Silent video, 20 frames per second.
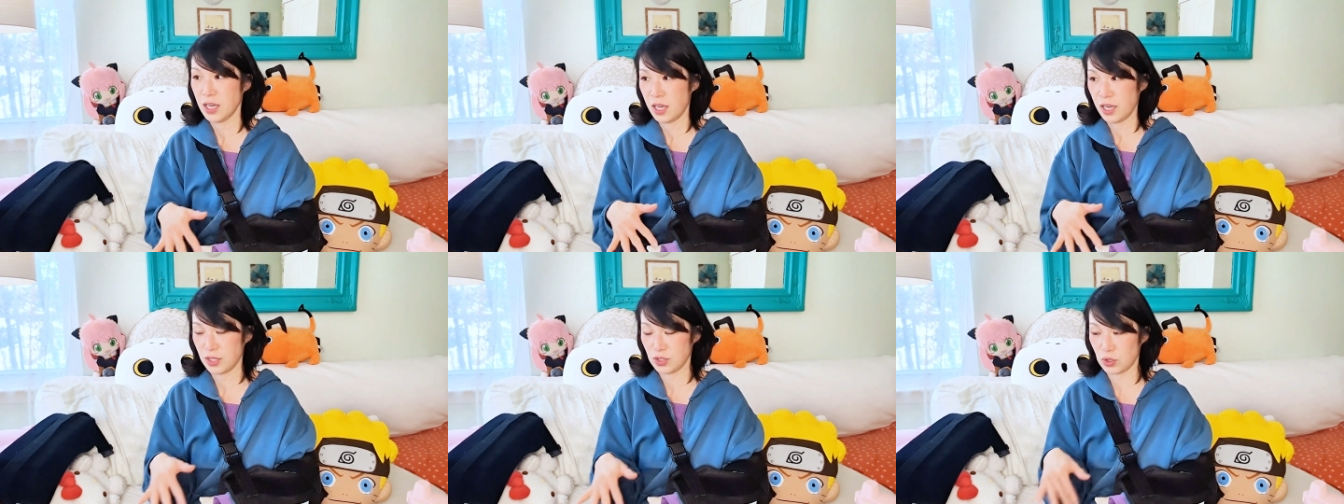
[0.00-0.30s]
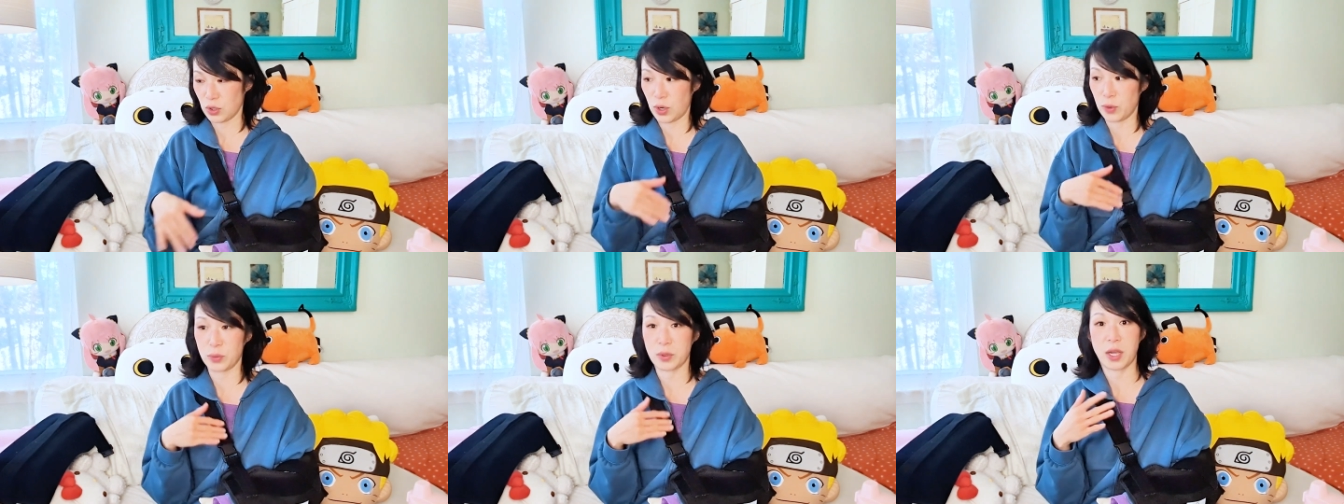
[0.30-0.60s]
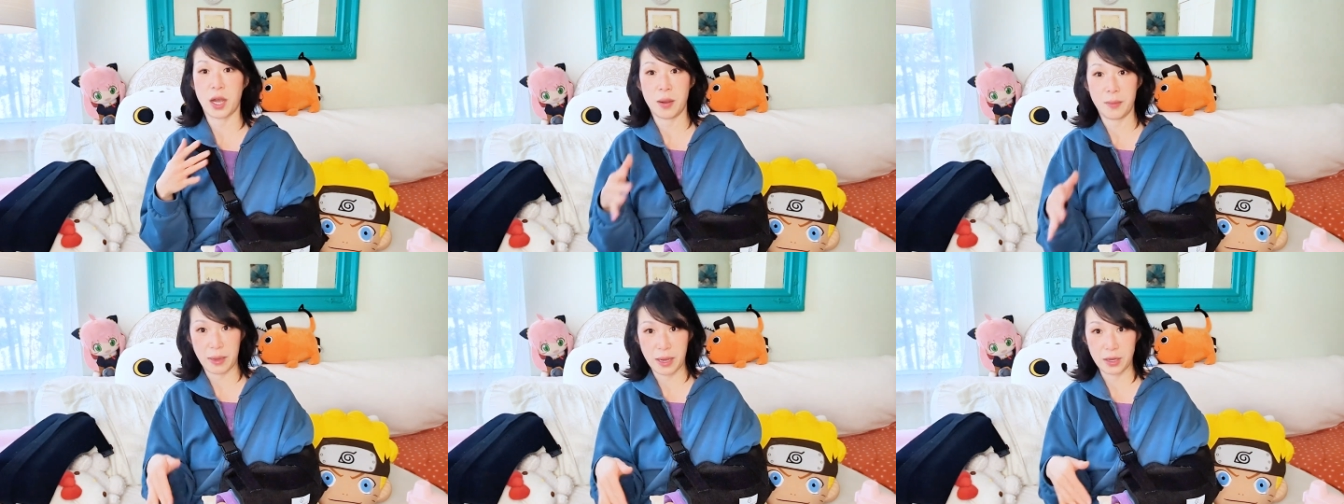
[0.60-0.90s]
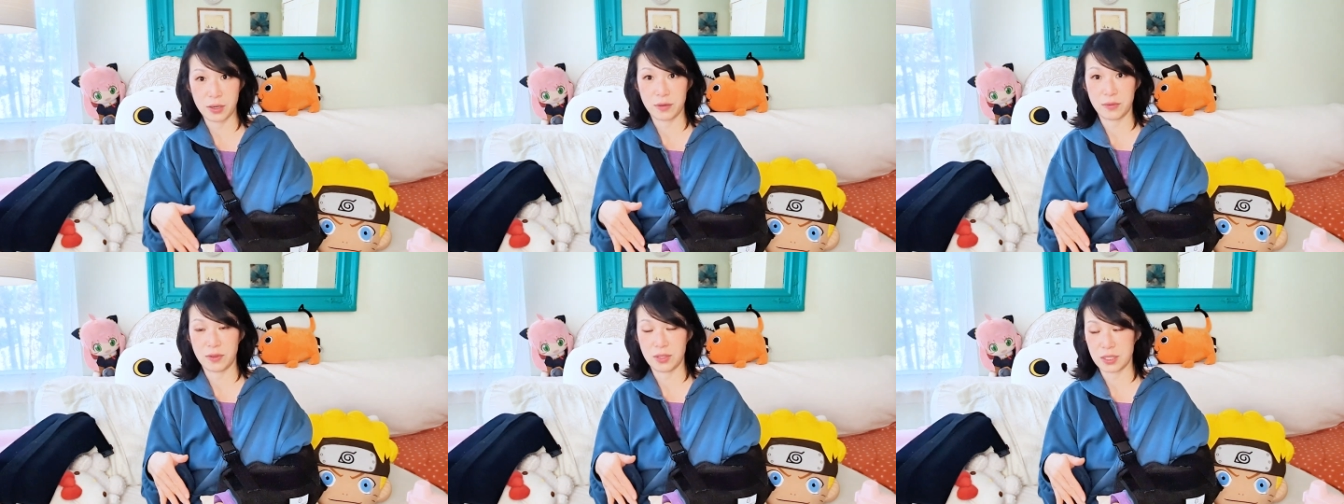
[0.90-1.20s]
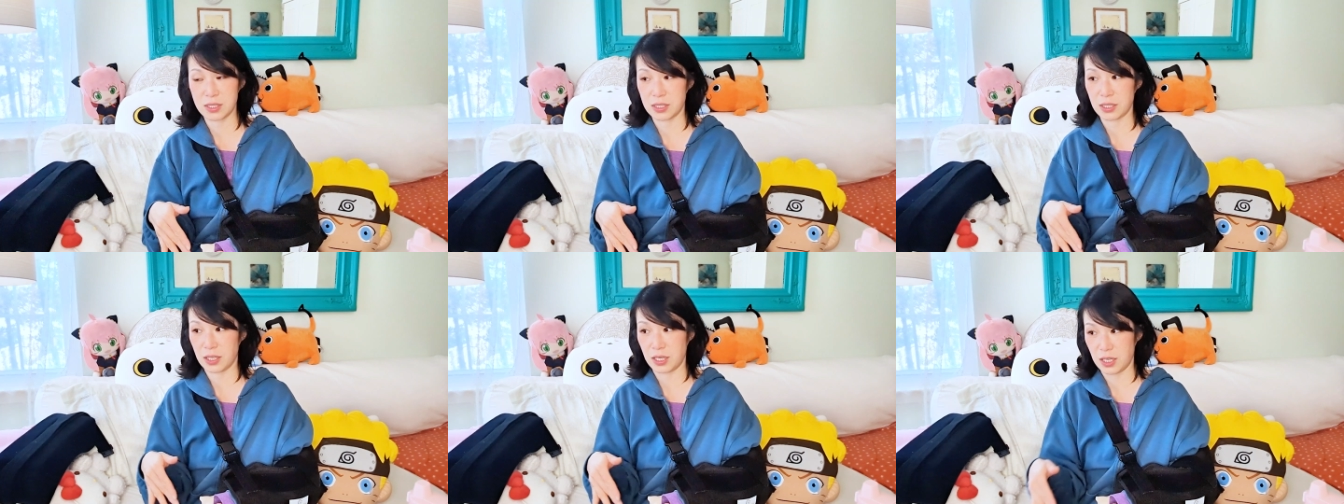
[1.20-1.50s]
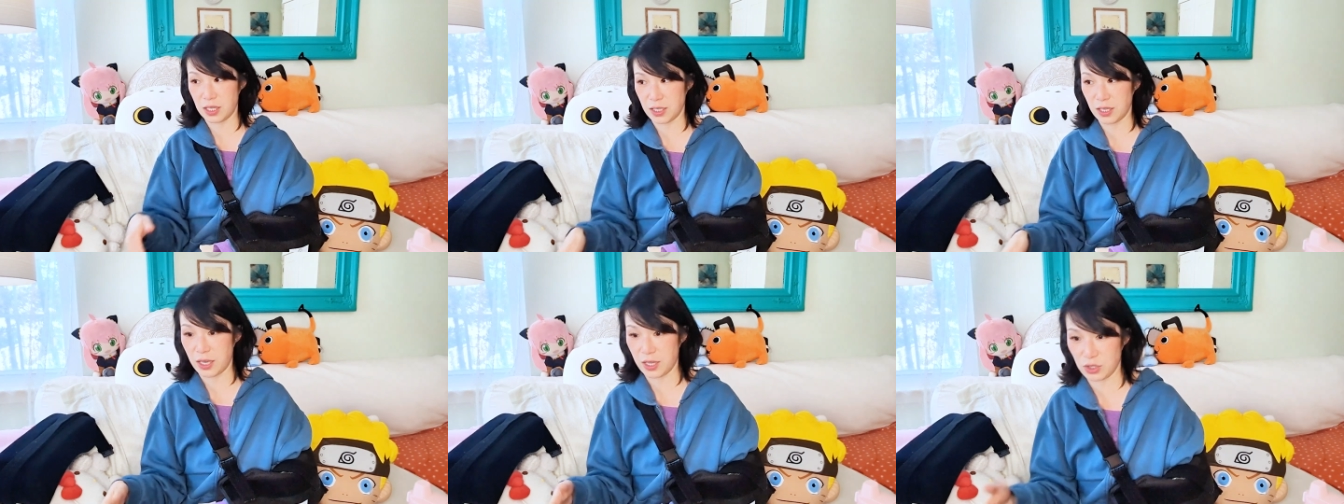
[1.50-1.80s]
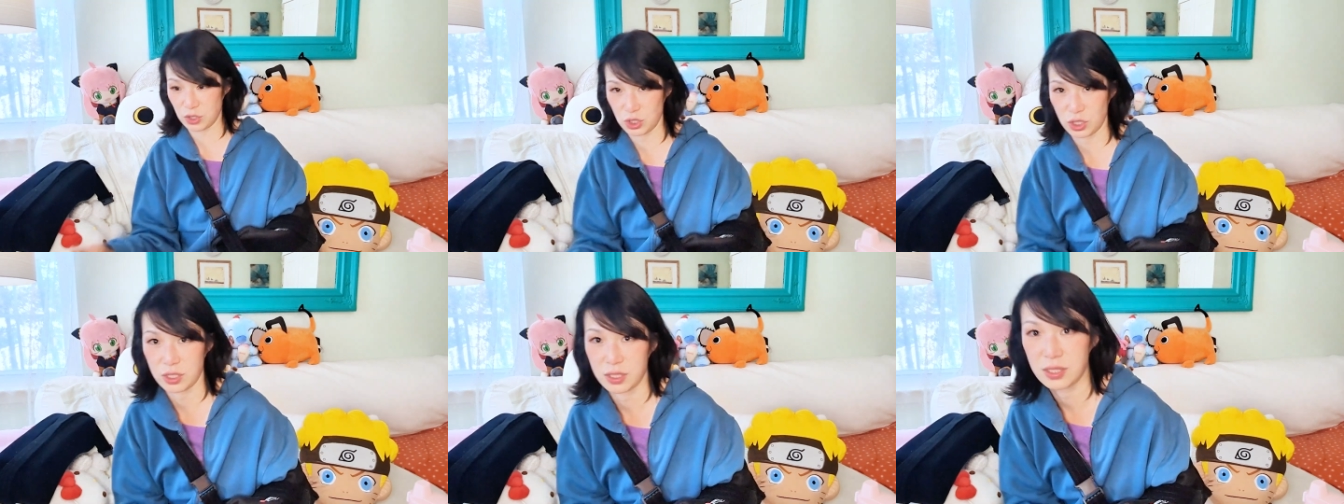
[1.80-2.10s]
And so I would come out of the sling
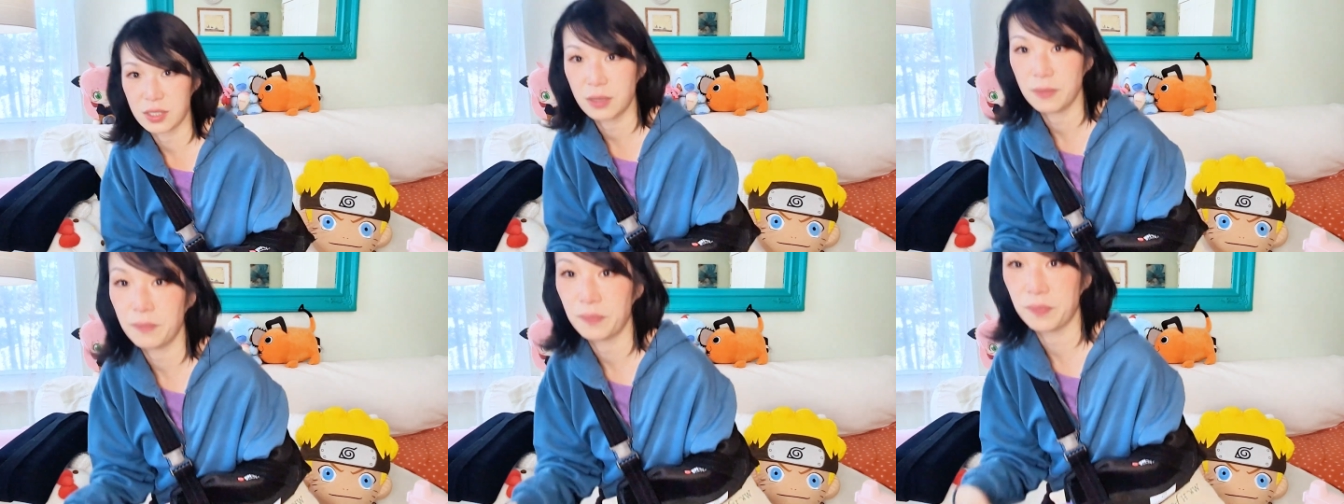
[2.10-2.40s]
and just